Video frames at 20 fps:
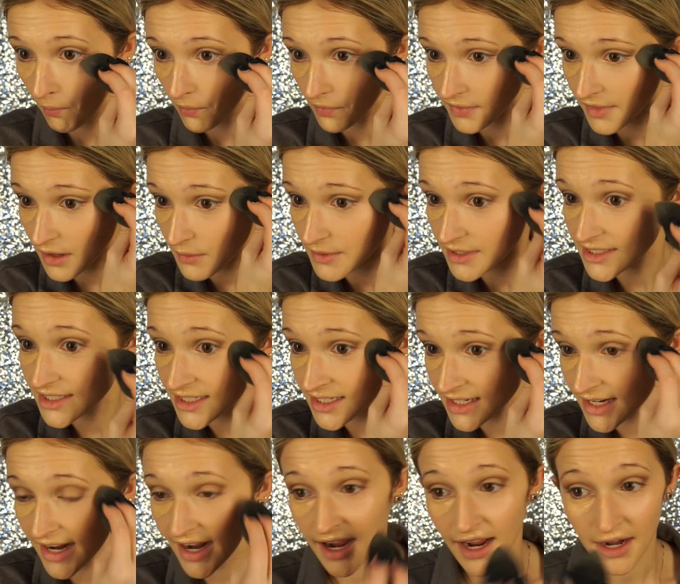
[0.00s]
Now we
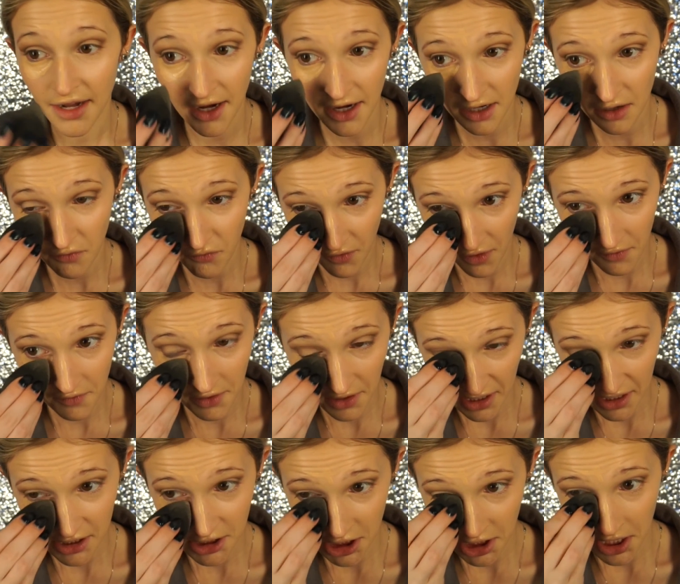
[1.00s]
didn't add any
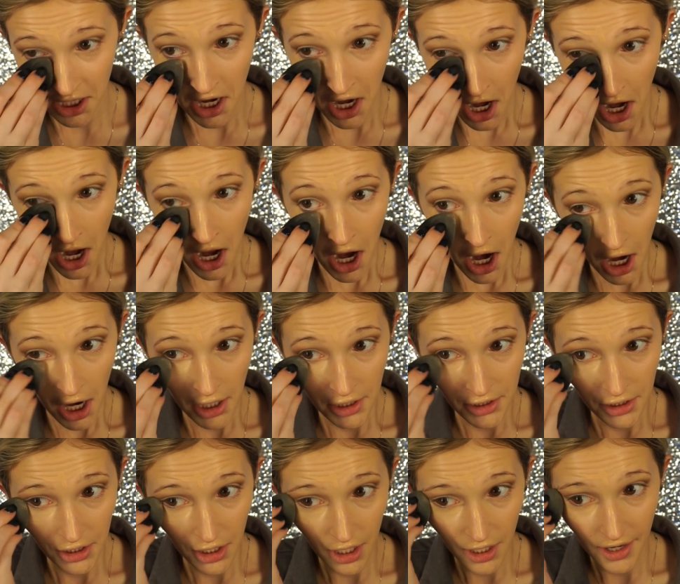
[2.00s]
foundation
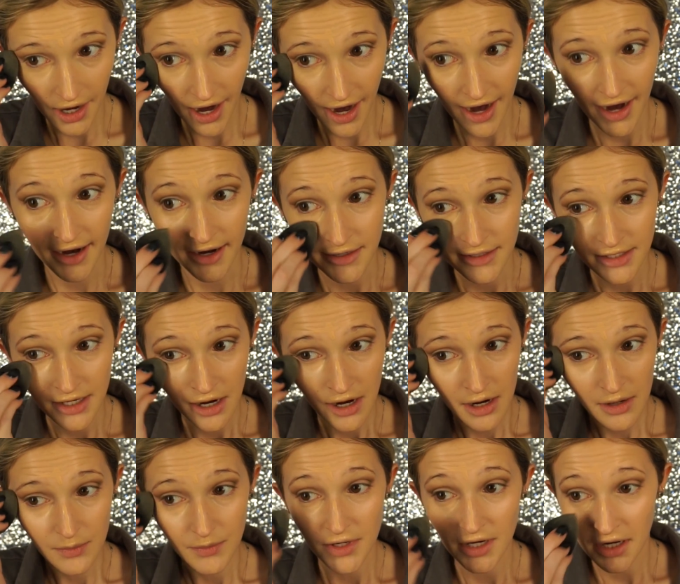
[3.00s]
under our eyes
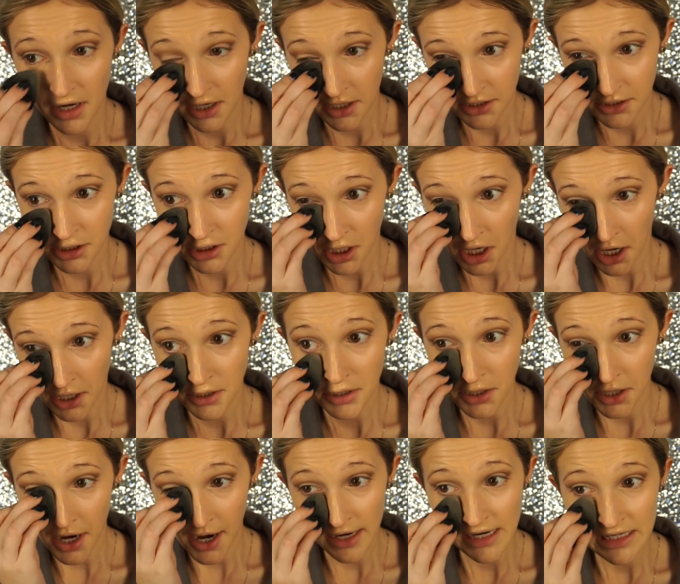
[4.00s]
because your under
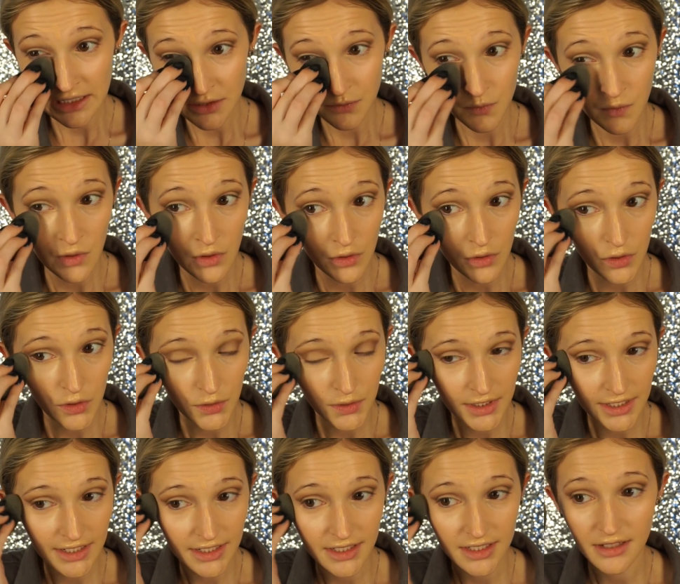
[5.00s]
eyes will
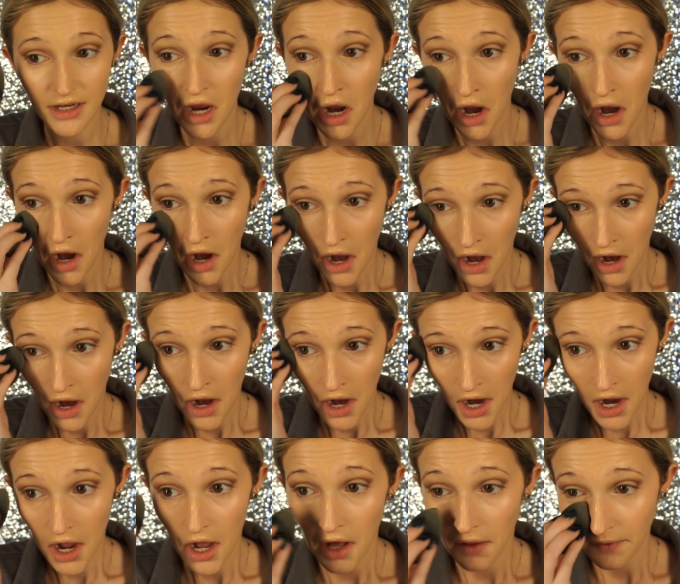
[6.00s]
crease
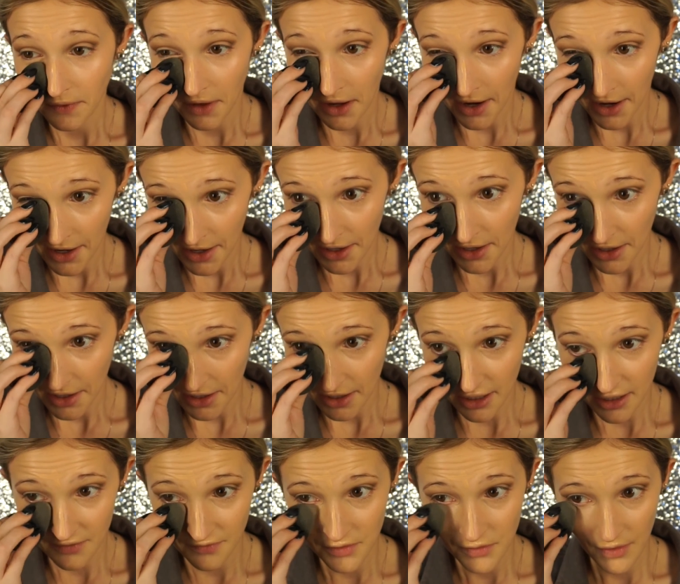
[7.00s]
a lot
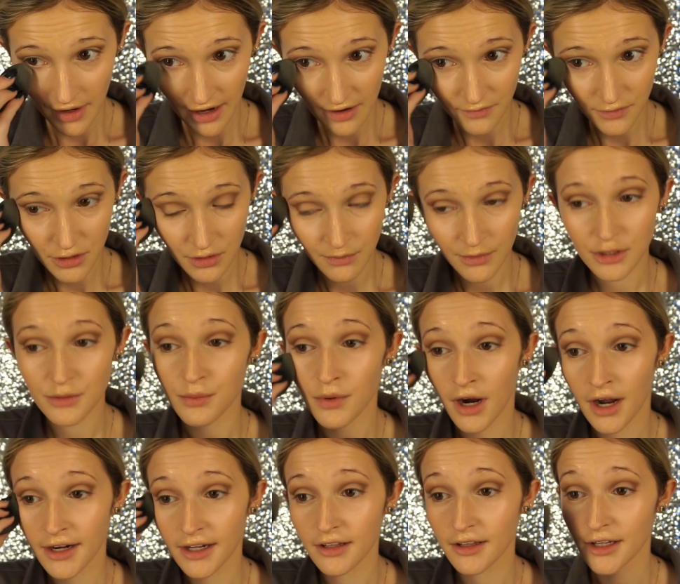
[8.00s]
if you have too much
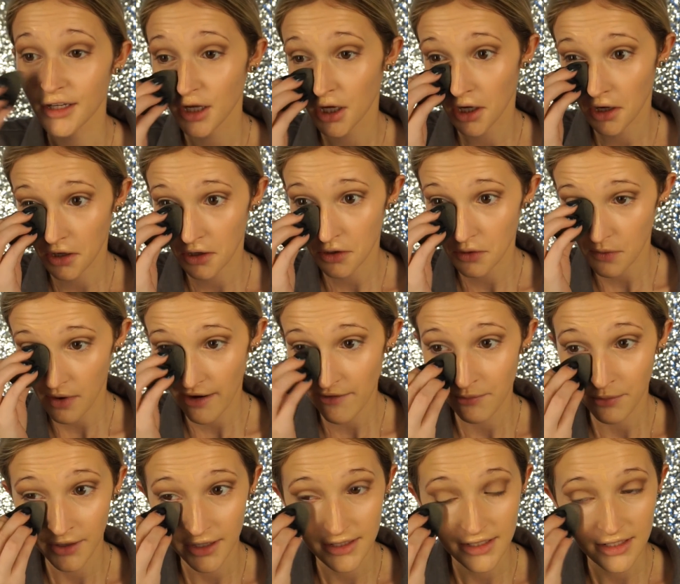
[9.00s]
product. Like, you have
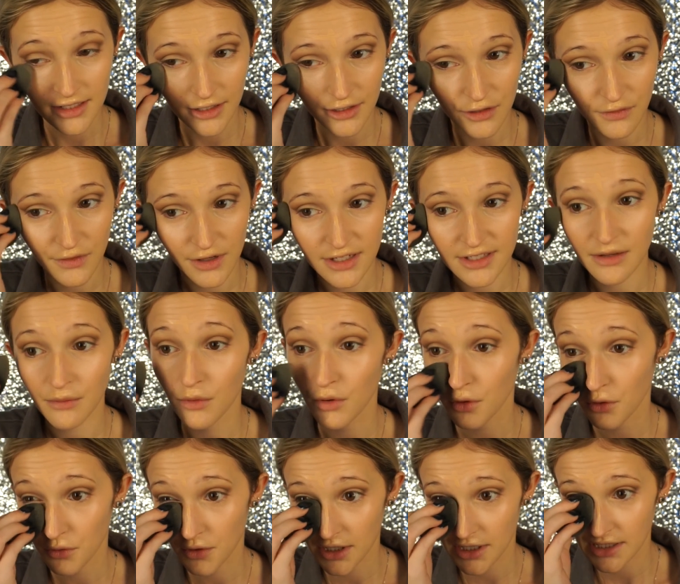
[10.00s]
places on your face that will
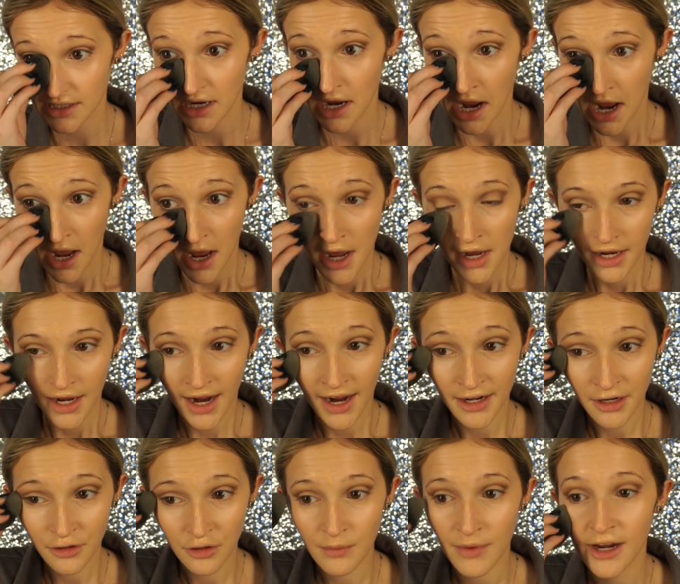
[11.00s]
crease
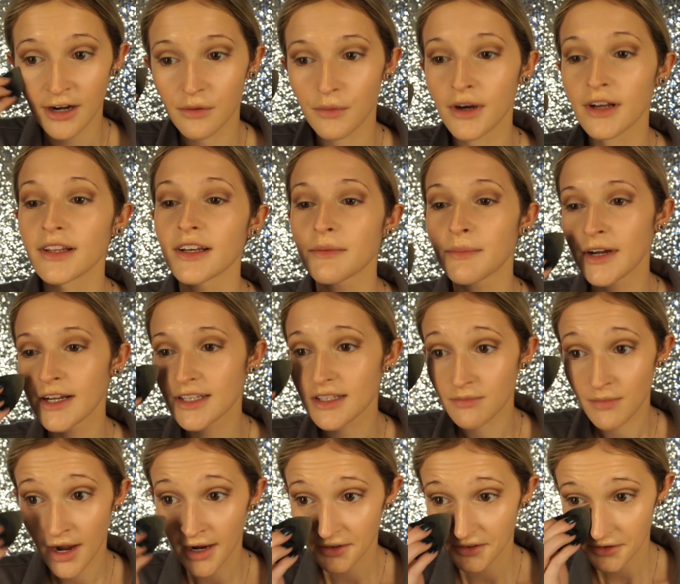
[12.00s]
kind of no matter what. Like, my
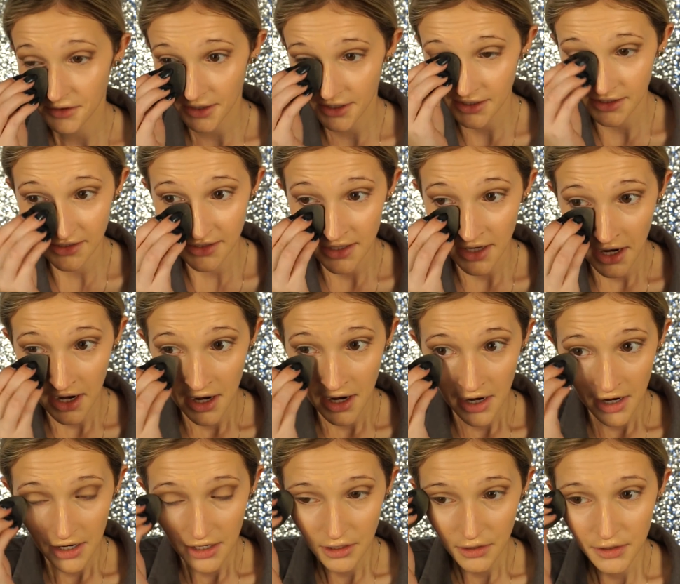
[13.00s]
smile lines
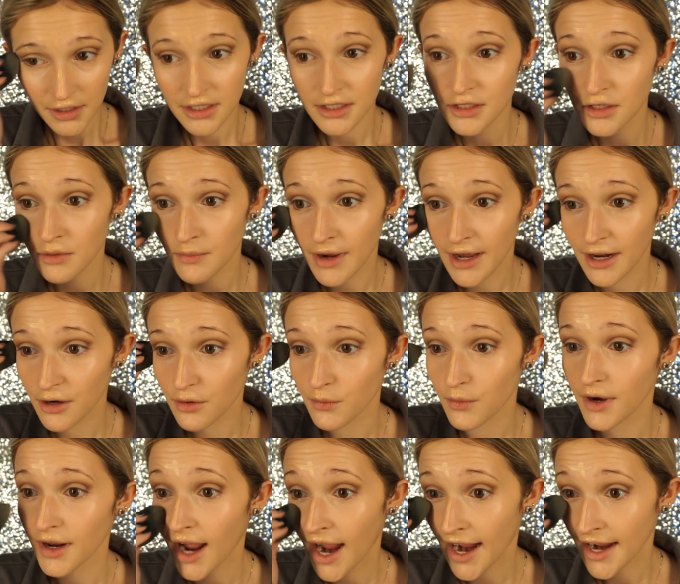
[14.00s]
crease no matter
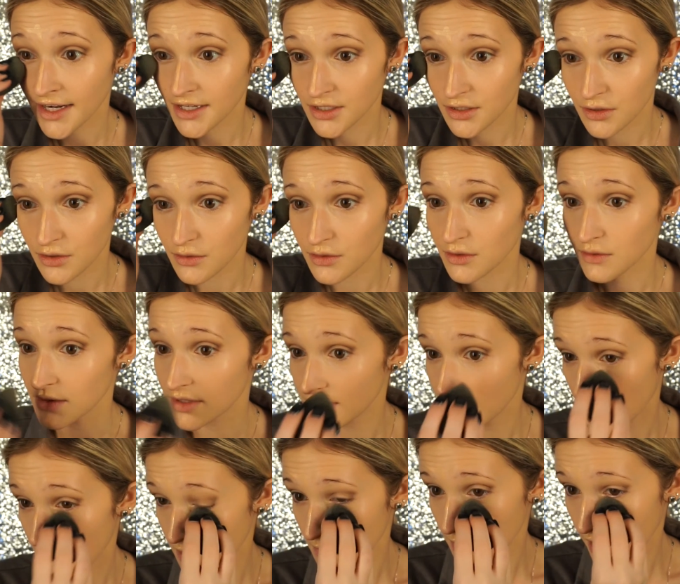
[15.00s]
what I do, use
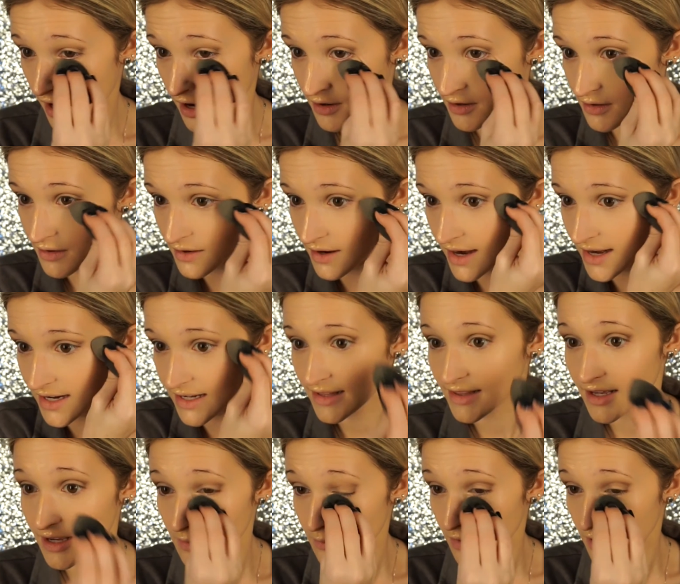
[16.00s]
setting powder or
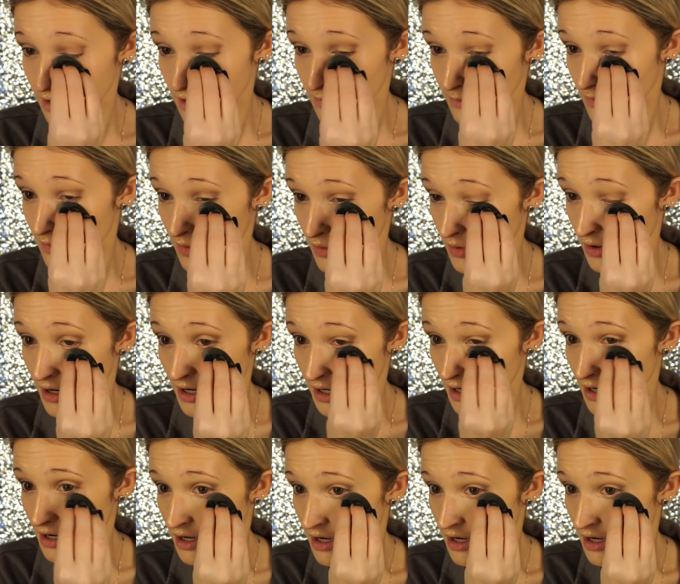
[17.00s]
anything, but the more